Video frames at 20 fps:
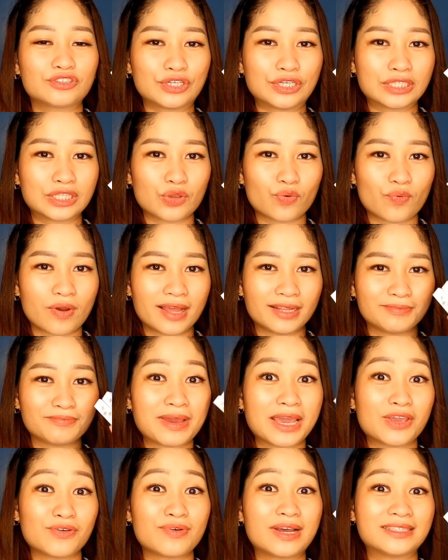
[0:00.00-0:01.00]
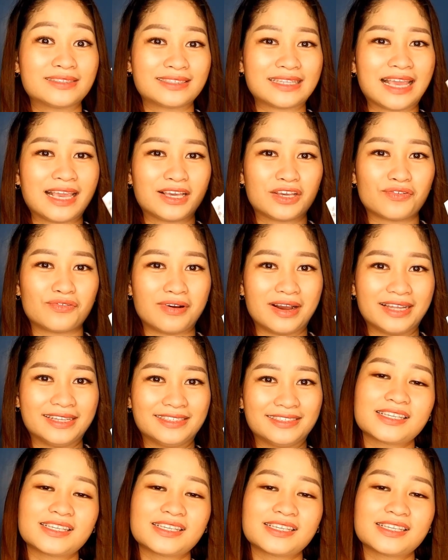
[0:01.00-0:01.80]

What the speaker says: 31, buy one, take one.